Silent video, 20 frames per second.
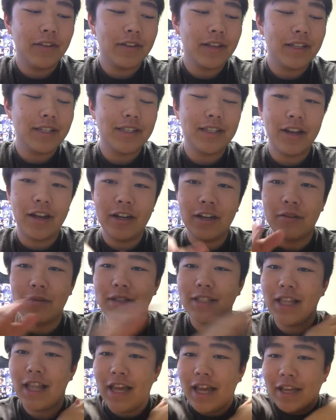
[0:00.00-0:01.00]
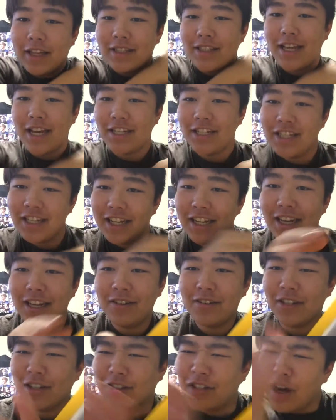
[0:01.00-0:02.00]
Because Sanha was like touching and
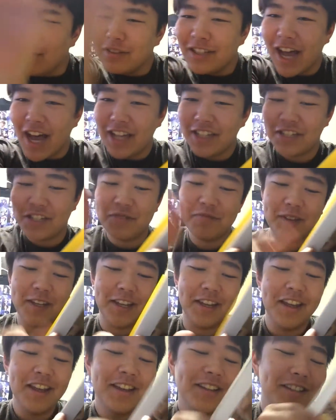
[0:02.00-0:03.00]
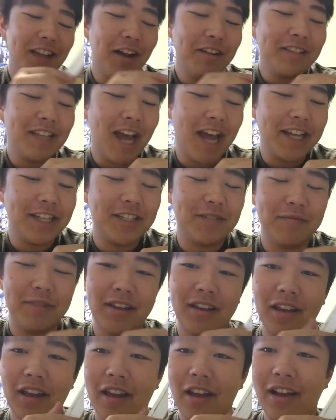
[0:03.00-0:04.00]
he was like, don't touch me. Don't touch
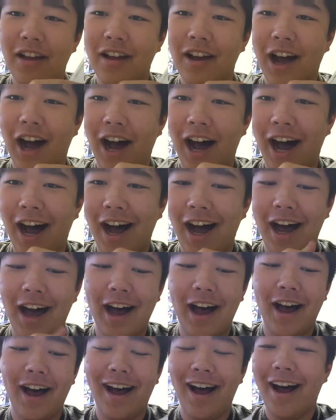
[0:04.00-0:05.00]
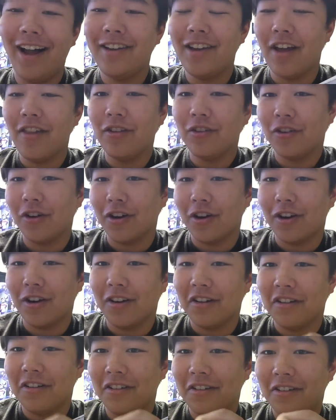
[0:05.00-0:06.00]
me. Another
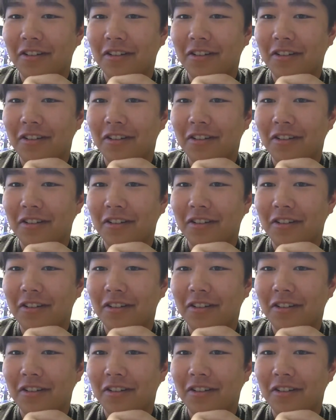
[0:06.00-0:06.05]
girl.